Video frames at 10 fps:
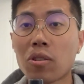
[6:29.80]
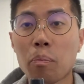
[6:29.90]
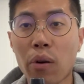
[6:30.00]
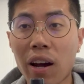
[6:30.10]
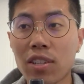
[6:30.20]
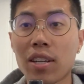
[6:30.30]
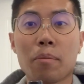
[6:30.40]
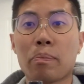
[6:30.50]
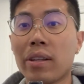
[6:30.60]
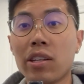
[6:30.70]
a
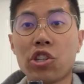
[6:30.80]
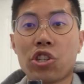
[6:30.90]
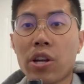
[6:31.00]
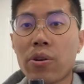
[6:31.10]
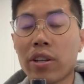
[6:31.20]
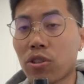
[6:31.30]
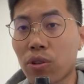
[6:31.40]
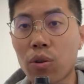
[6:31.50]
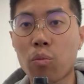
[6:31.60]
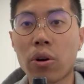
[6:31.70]
project, please share it to
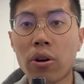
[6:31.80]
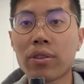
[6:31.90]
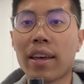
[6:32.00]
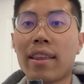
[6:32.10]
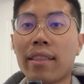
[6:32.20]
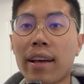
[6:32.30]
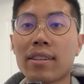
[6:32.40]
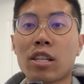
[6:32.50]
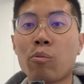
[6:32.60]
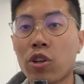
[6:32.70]
the world and let
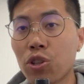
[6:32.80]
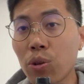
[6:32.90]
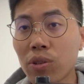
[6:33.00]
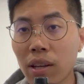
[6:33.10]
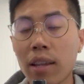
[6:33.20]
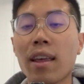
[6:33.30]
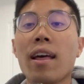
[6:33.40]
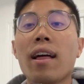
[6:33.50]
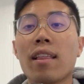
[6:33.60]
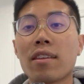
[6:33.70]
someone use it.
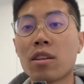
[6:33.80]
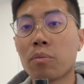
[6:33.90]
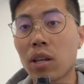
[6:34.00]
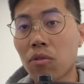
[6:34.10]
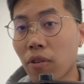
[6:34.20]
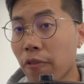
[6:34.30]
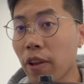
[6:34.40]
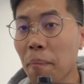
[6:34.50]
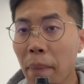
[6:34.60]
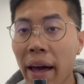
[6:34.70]
Let them give you
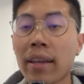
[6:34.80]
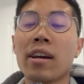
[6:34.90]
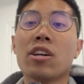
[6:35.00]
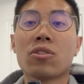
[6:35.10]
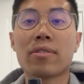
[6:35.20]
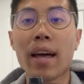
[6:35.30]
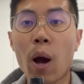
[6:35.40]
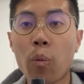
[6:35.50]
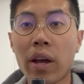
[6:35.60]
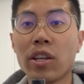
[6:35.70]
feedback so
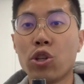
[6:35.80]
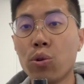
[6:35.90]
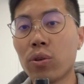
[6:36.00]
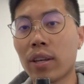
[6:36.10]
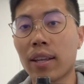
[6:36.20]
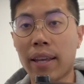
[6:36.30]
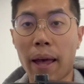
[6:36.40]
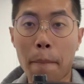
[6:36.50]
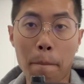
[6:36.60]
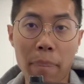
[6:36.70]
that way you can
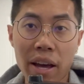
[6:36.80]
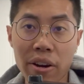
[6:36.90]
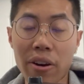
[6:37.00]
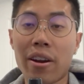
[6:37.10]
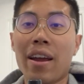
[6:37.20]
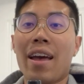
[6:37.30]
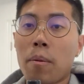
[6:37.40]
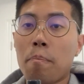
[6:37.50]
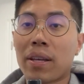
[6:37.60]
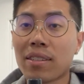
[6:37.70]
get better.
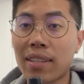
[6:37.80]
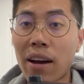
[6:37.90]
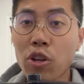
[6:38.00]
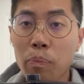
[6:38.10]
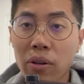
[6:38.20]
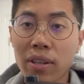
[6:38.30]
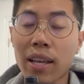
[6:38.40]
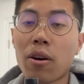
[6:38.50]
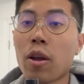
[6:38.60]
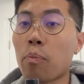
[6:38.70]
Because now you're building
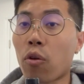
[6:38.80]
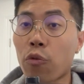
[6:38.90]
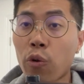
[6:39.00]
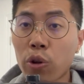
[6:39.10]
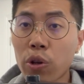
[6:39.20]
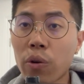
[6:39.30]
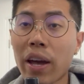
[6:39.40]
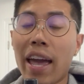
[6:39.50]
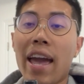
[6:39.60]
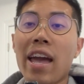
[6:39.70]
out a portfolio
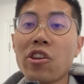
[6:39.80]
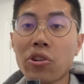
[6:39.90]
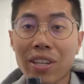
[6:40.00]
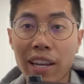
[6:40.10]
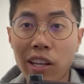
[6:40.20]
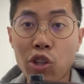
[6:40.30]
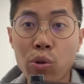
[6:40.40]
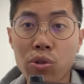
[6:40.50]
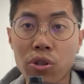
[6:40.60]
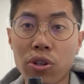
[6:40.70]
and you're getting
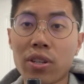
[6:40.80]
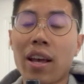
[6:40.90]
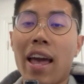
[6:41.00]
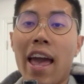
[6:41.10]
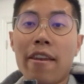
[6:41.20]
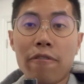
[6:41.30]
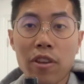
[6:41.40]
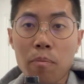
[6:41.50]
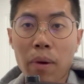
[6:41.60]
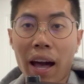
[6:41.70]
users and
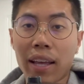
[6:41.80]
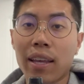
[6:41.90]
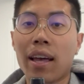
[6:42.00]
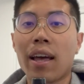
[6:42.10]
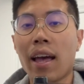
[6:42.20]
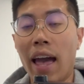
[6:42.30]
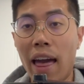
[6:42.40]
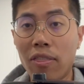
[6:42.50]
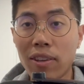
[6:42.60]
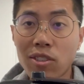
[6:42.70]
feedback.
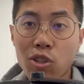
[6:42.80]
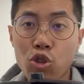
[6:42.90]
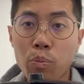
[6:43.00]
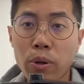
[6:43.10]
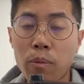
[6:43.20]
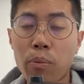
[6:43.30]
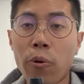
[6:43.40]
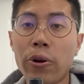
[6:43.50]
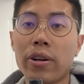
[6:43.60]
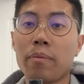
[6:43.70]
And this is super
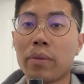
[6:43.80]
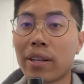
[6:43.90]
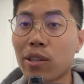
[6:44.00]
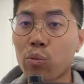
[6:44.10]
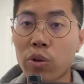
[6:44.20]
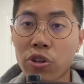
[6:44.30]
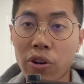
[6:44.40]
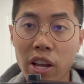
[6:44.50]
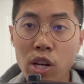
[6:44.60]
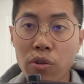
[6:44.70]
important because when you're
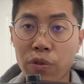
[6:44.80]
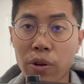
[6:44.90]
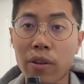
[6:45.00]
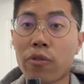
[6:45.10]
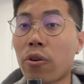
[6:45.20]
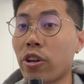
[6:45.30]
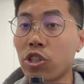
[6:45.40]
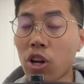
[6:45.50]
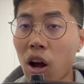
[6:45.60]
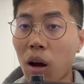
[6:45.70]
interviewing for a
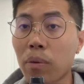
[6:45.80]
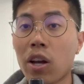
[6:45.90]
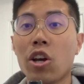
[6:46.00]
job,